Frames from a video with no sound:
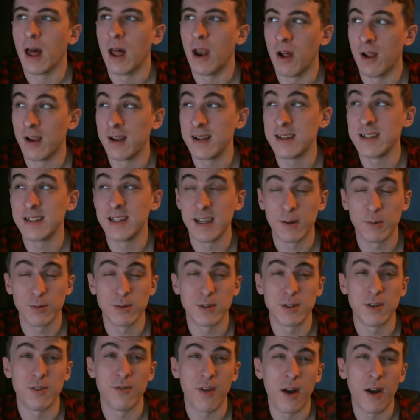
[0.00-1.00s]
And all these
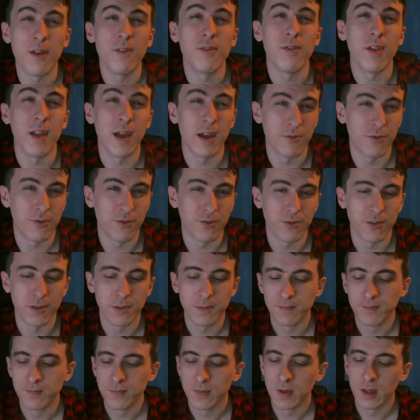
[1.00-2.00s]
liquids are very flavourful.
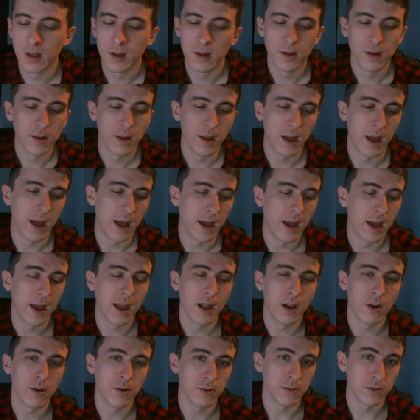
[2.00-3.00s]

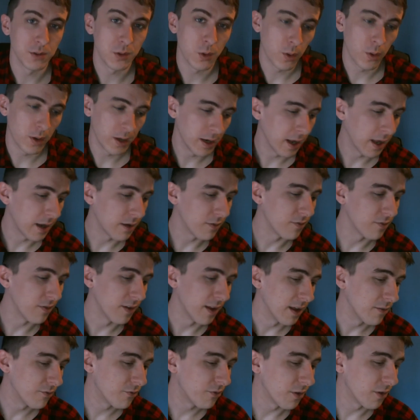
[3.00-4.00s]
Halo uses quite a lot of
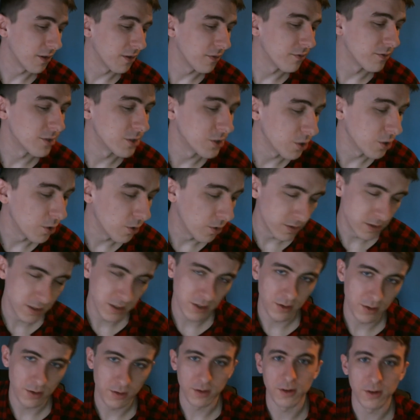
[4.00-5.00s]
flavouring for sure,
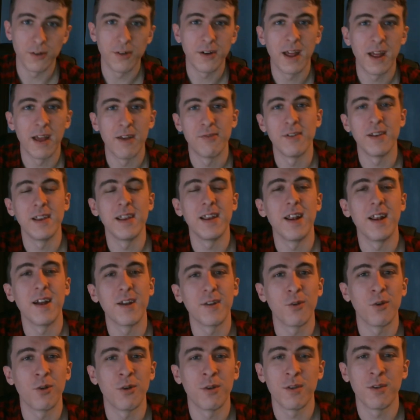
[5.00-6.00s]
so you're definitely
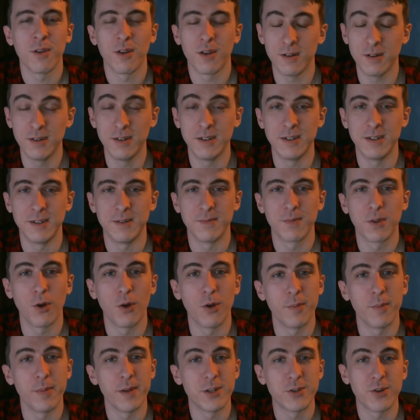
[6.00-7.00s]
not
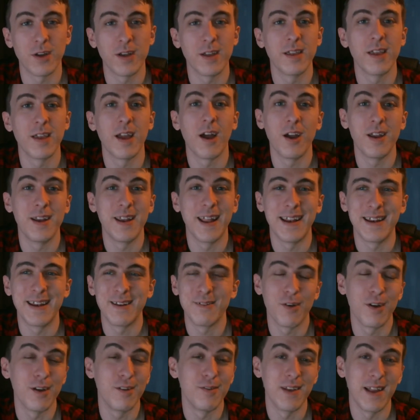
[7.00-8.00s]
going to be trying to
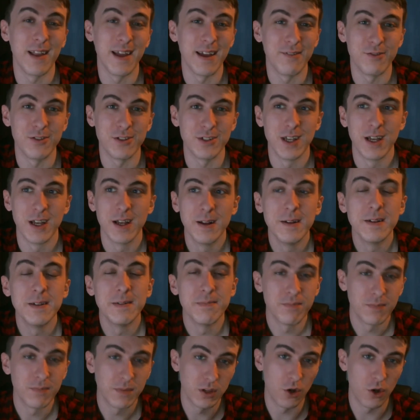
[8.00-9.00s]
identify flavours.
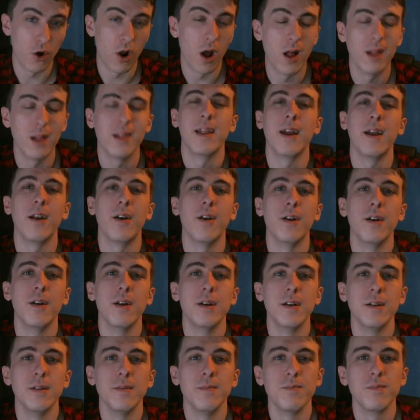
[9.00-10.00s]
They're all there.
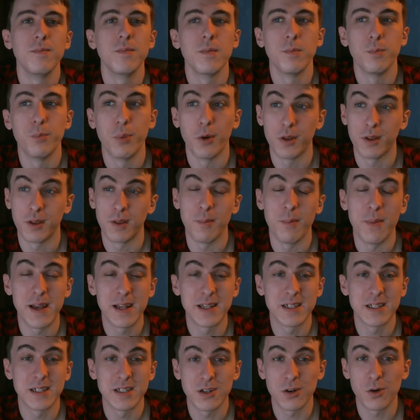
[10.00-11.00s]
But the
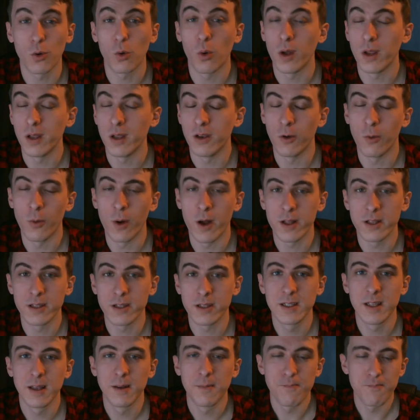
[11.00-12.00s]
mixes are quite
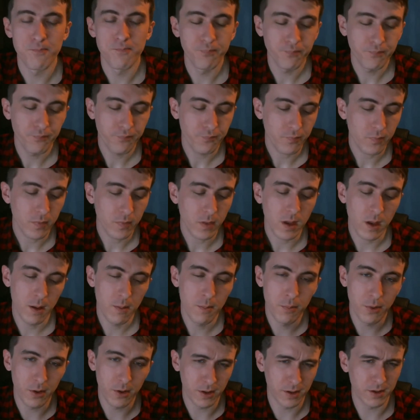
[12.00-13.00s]
nuanced,
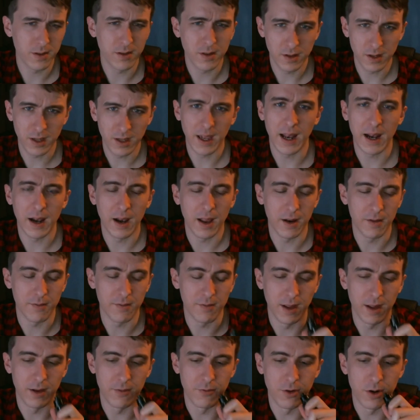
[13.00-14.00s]
but you get a lot of
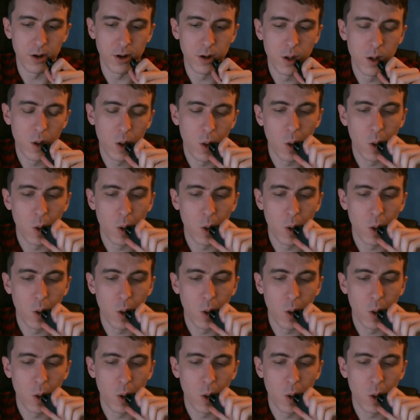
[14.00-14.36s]
flavour.